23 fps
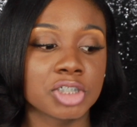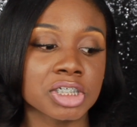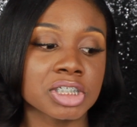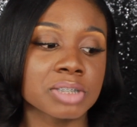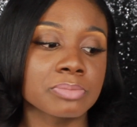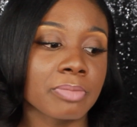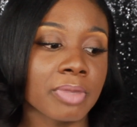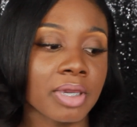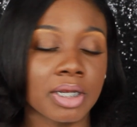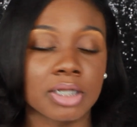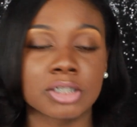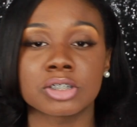
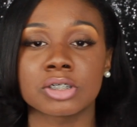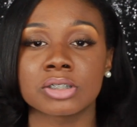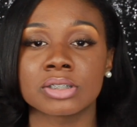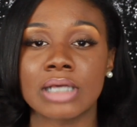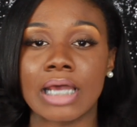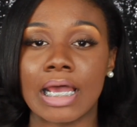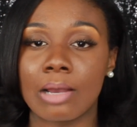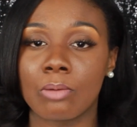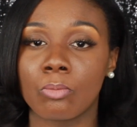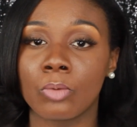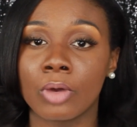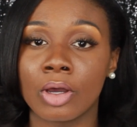just manage your
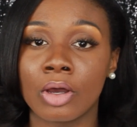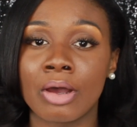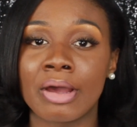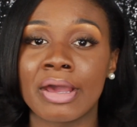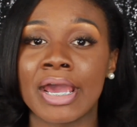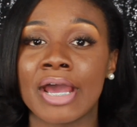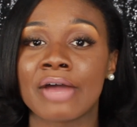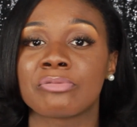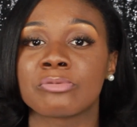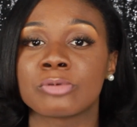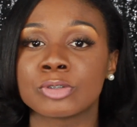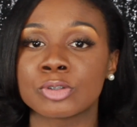time well
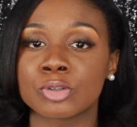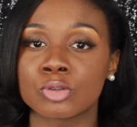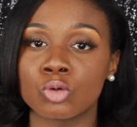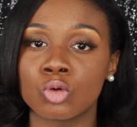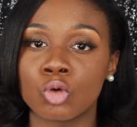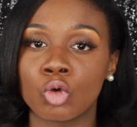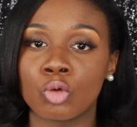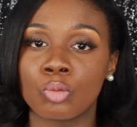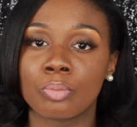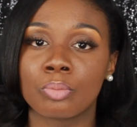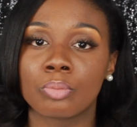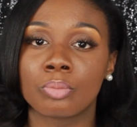after
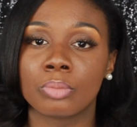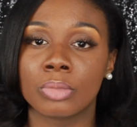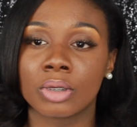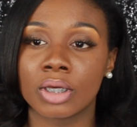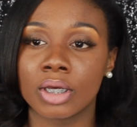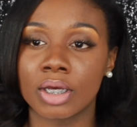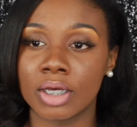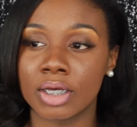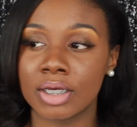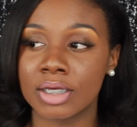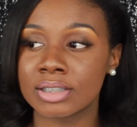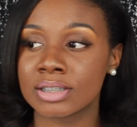school,
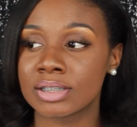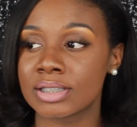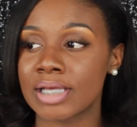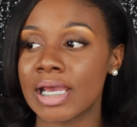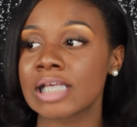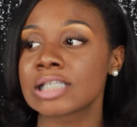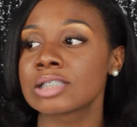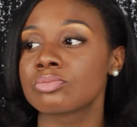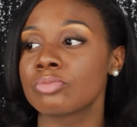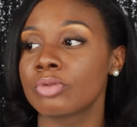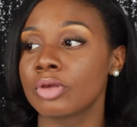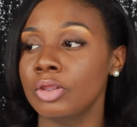because
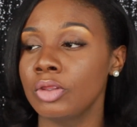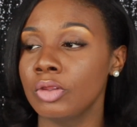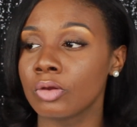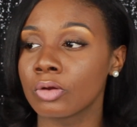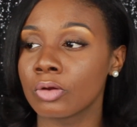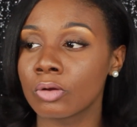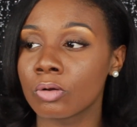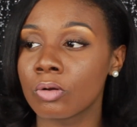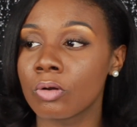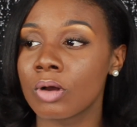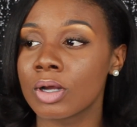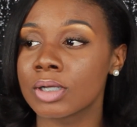that's when
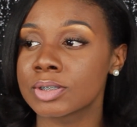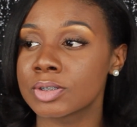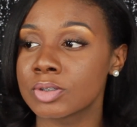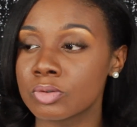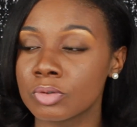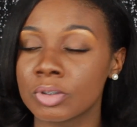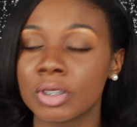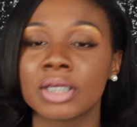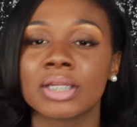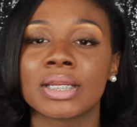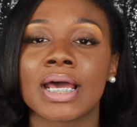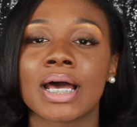you're going to
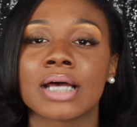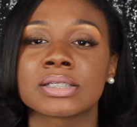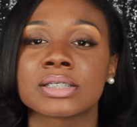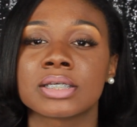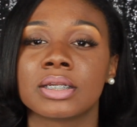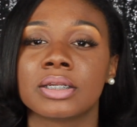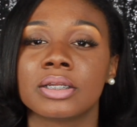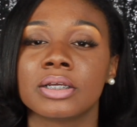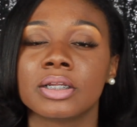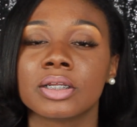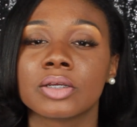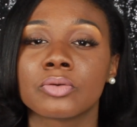get down to
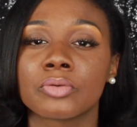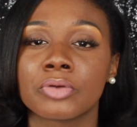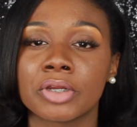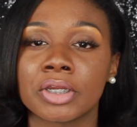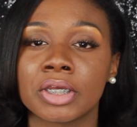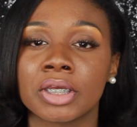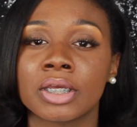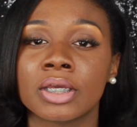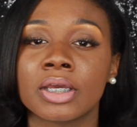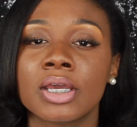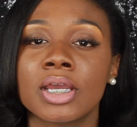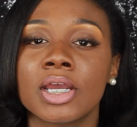the
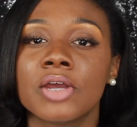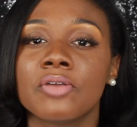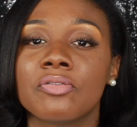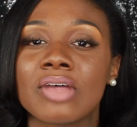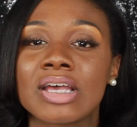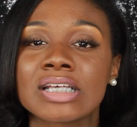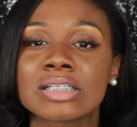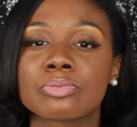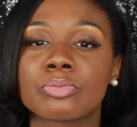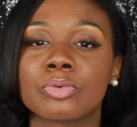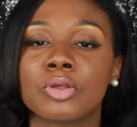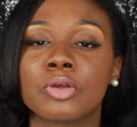nitty-gritty.
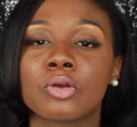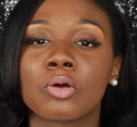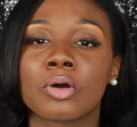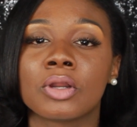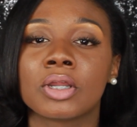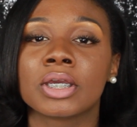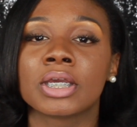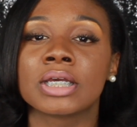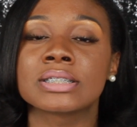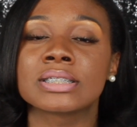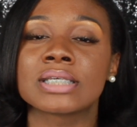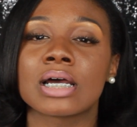That's when you're
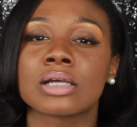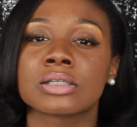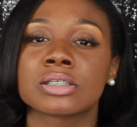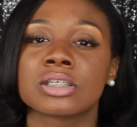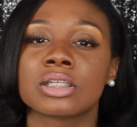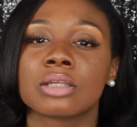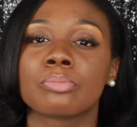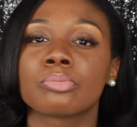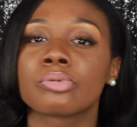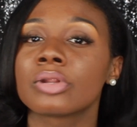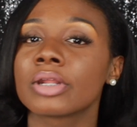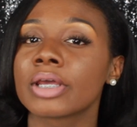going to get down
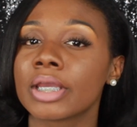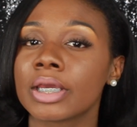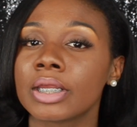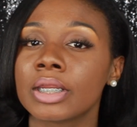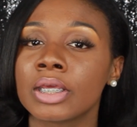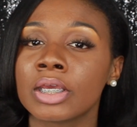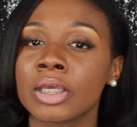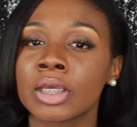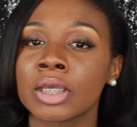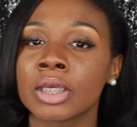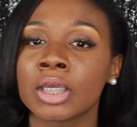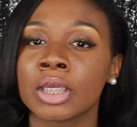to the
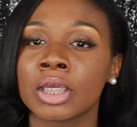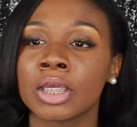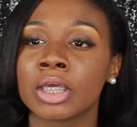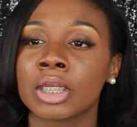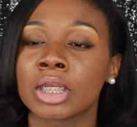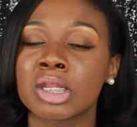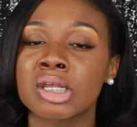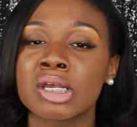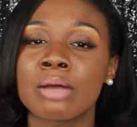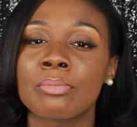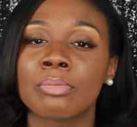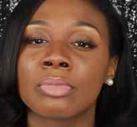planning
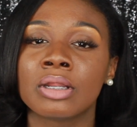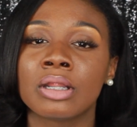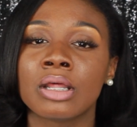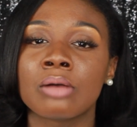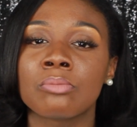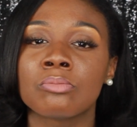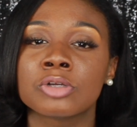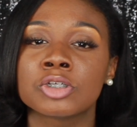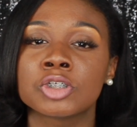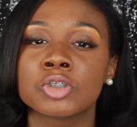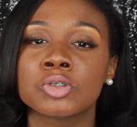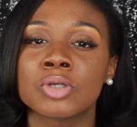and coming
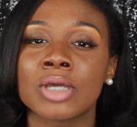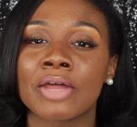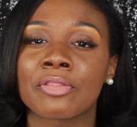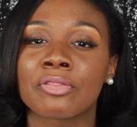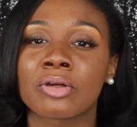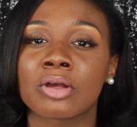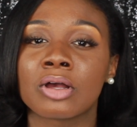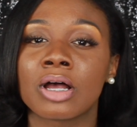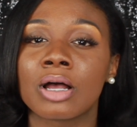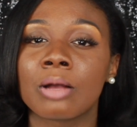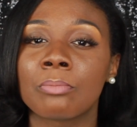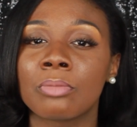up what you have
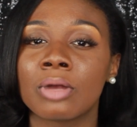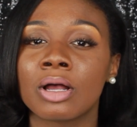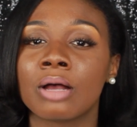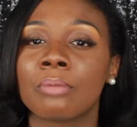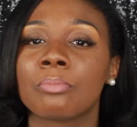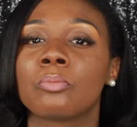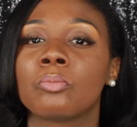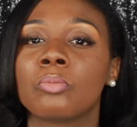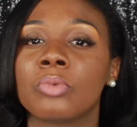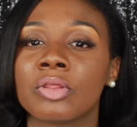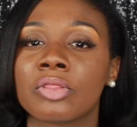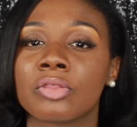to come
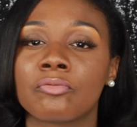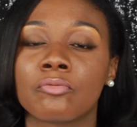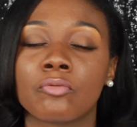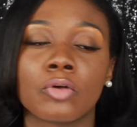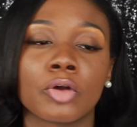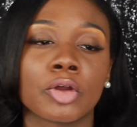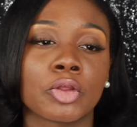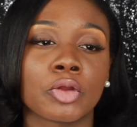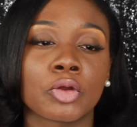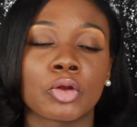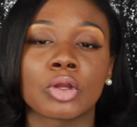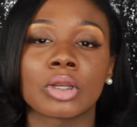up with
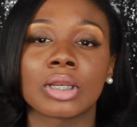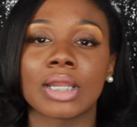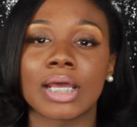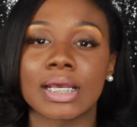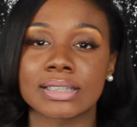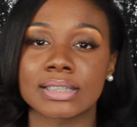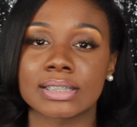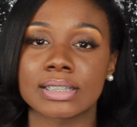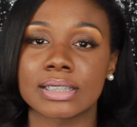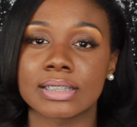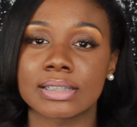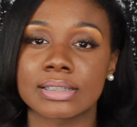for your
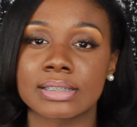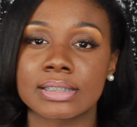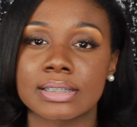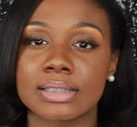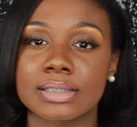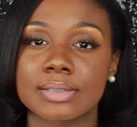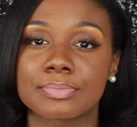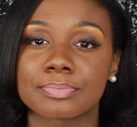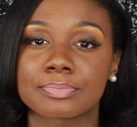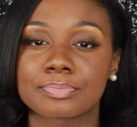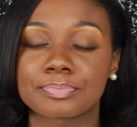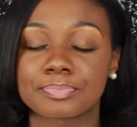
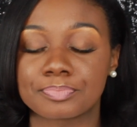lessons.